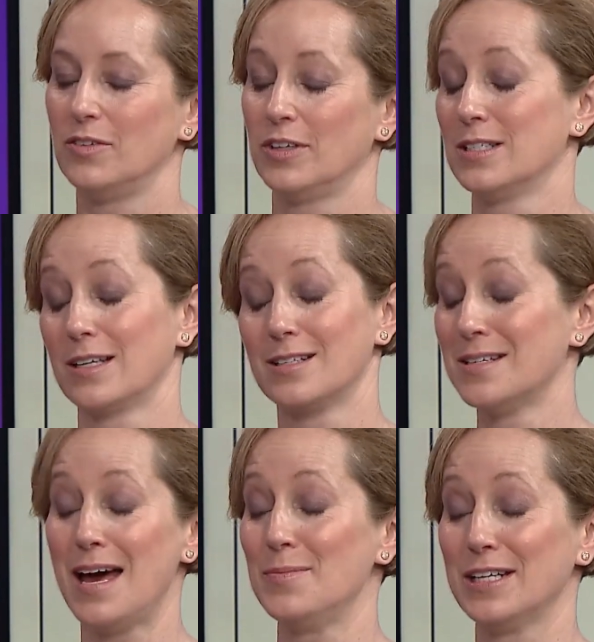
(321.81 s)
If your kid's like, it's
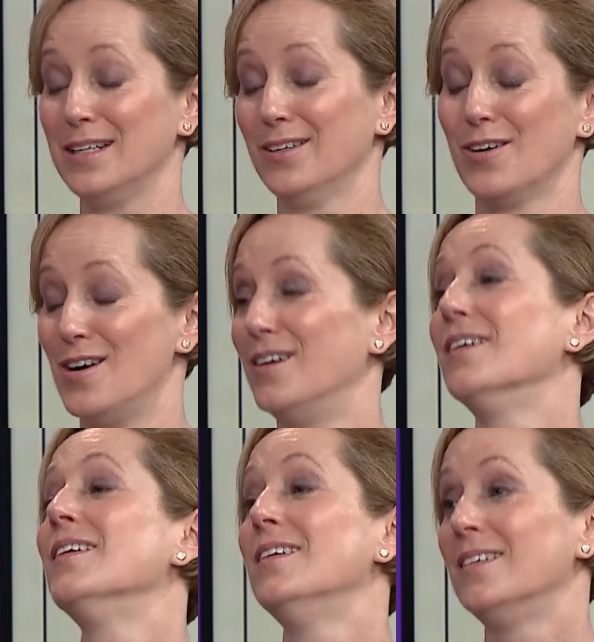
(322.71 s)
not a big deal at all,
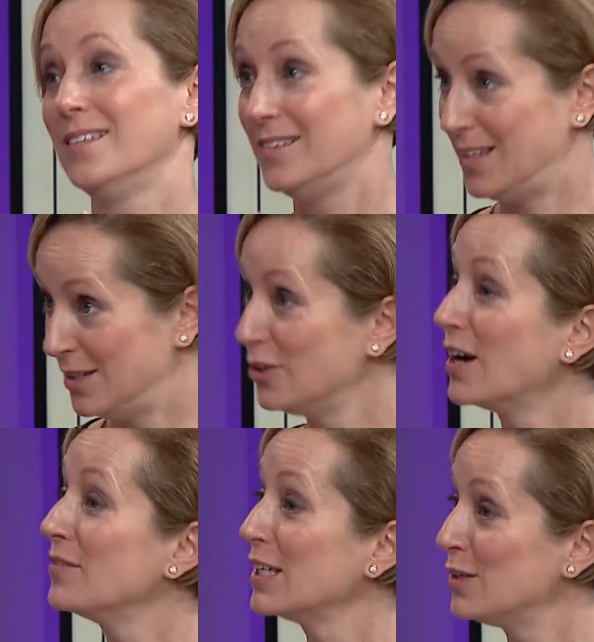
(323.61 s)
then you're
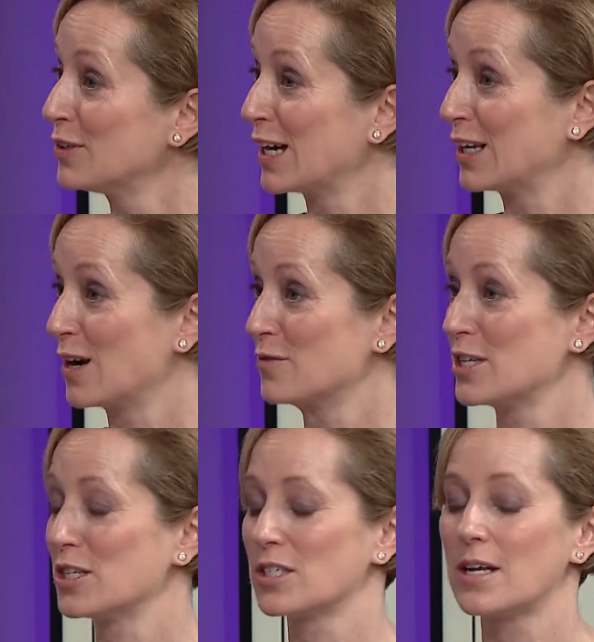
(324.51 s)
having a different kind of
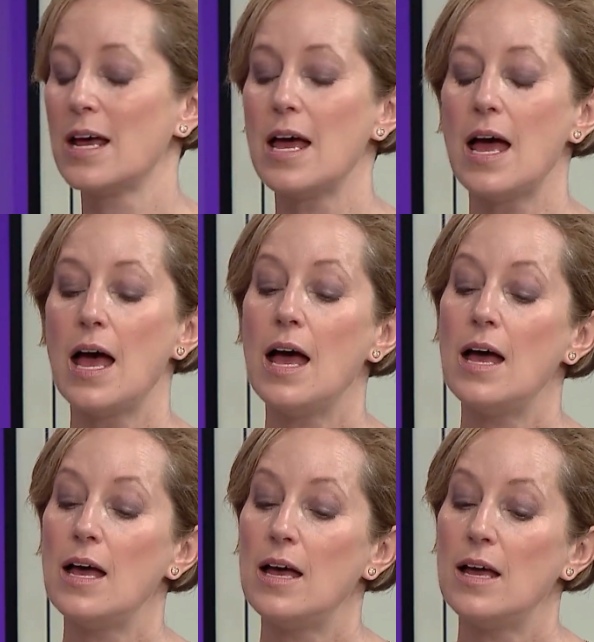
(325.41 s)
conversation. Mm-hmm.
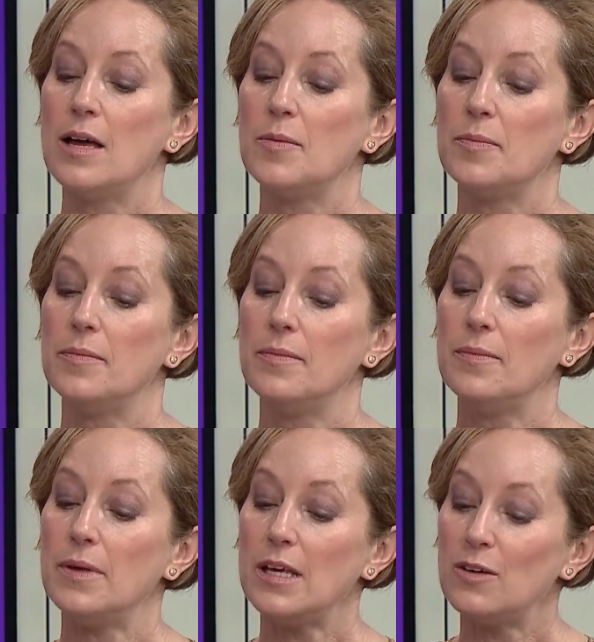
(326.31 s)

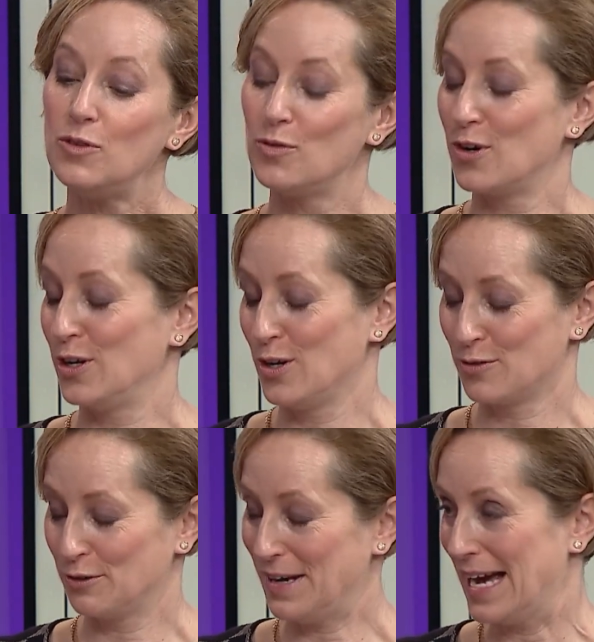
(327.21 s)
If you've already
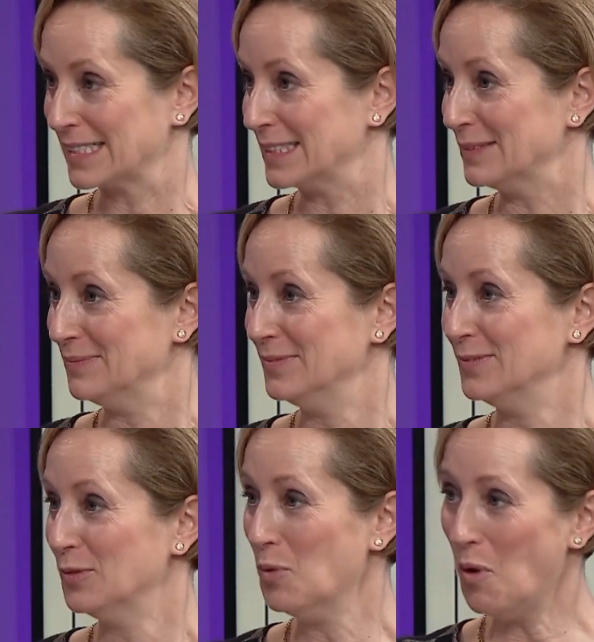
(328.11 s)
overreacted,
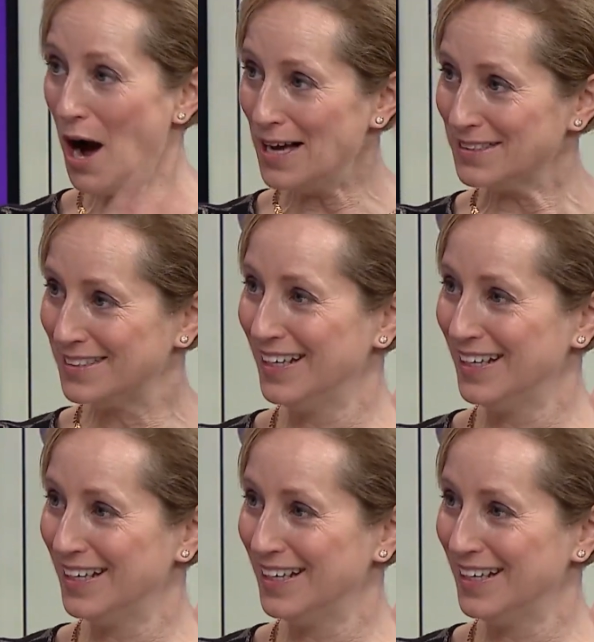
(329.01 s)
what?